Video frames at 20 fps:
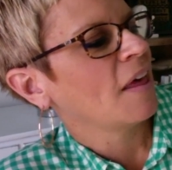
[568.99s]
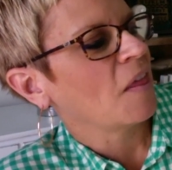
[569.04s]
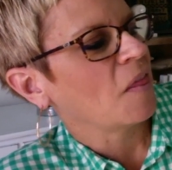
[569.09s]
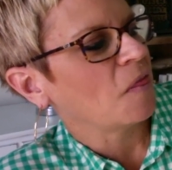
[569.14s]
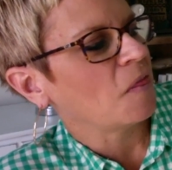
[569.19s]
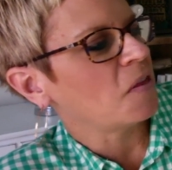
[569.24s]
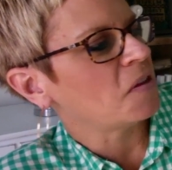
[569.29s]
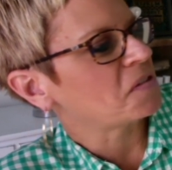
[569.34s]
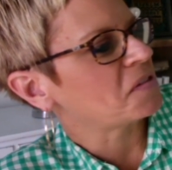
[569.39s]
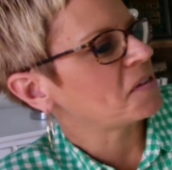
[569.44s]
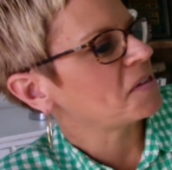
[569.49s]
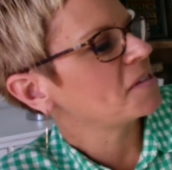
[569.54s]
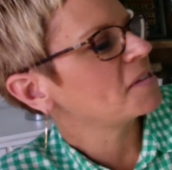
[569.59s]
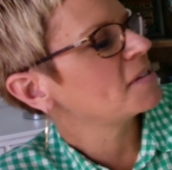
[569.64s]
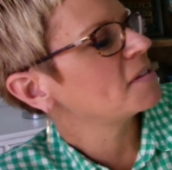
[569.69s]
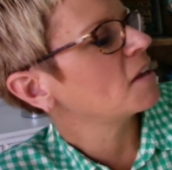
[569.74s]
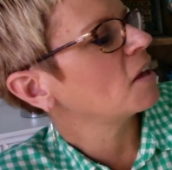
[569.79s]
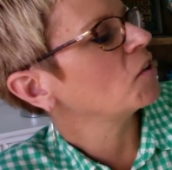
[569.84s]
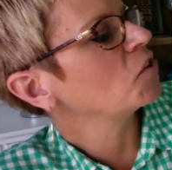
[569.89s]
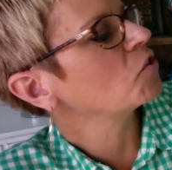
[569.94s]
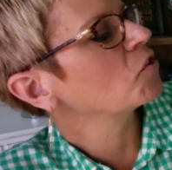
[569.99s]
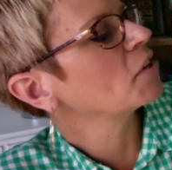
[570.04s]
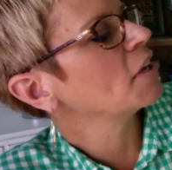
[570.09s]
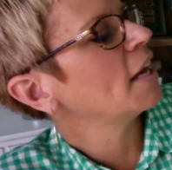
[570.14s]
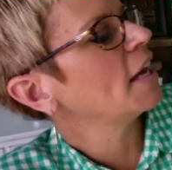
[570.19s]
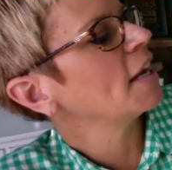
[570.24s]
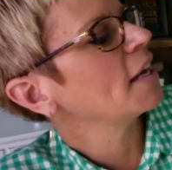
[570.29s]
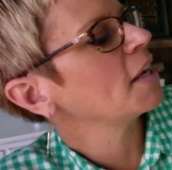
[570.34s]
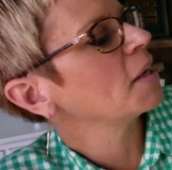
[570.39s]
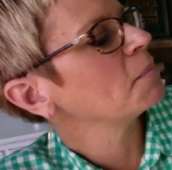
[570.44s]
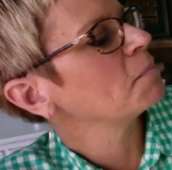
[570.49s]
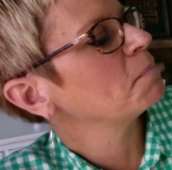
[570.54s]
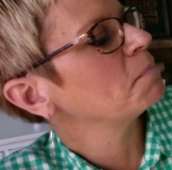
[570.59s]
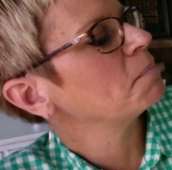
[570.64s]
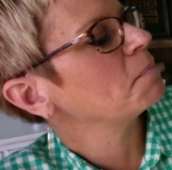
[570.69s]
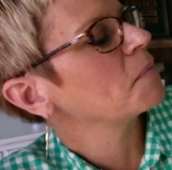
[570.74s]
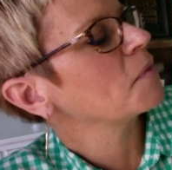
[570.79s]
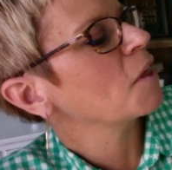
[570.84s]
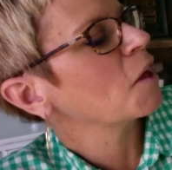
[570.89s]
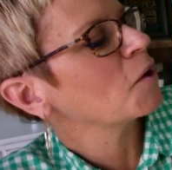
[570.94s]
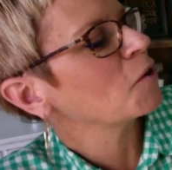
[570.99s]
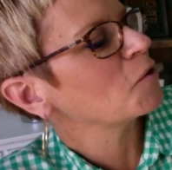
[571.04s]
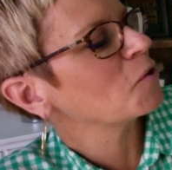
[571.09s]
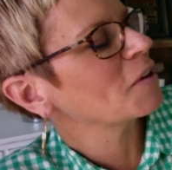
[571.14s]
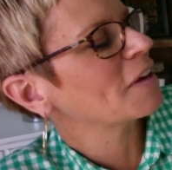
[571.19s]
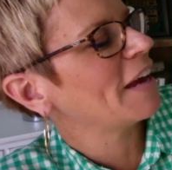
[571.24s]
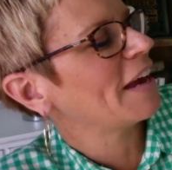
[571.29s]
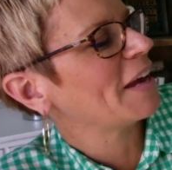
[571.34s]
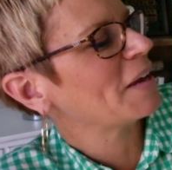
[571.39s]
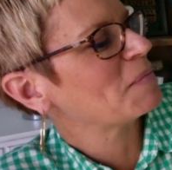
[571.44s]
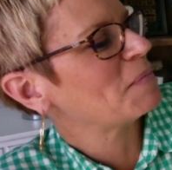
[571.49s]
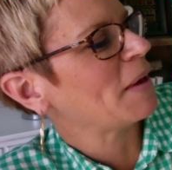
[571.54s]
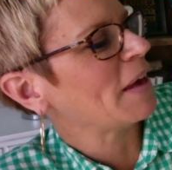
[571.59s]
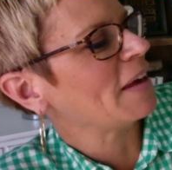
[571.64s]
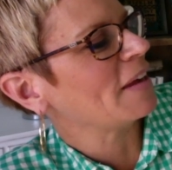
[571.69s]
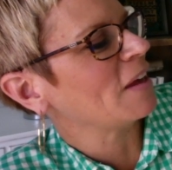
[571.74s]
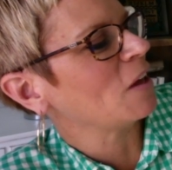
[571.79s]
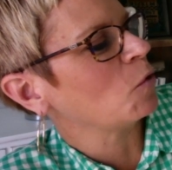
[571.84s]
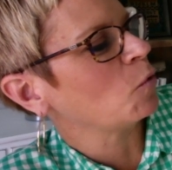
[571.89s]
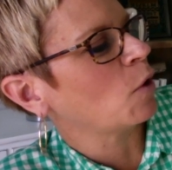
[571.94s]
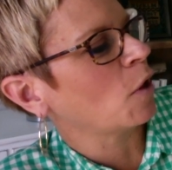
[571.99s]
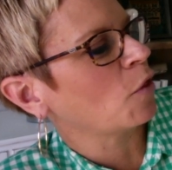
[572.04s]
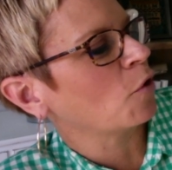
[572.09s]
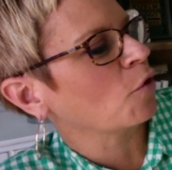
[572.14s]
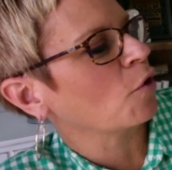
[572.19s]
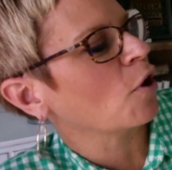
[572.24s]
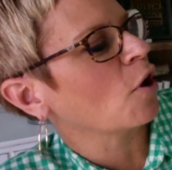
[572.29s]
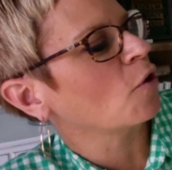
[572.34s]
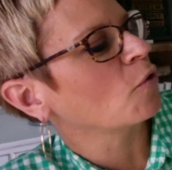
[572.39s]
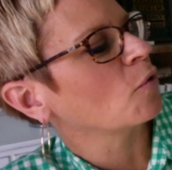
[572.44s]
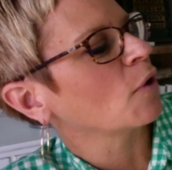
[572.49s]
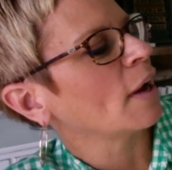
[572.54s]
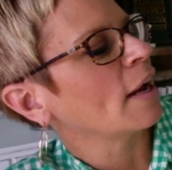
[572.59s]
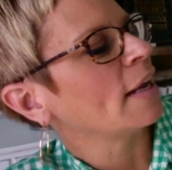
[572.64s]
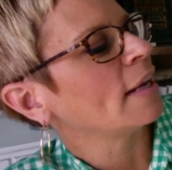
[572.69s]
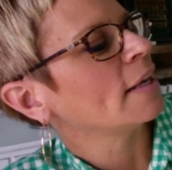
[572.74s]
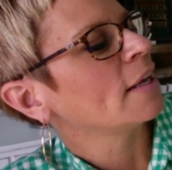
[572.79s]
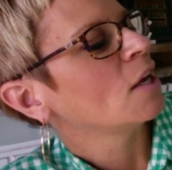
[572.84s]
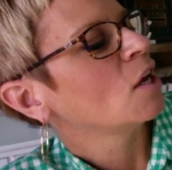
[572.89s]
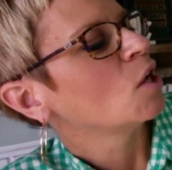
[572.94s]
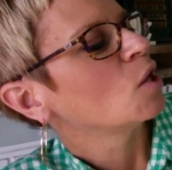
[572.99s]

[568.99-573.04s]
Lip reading: this is thunder cake baking weather, all right.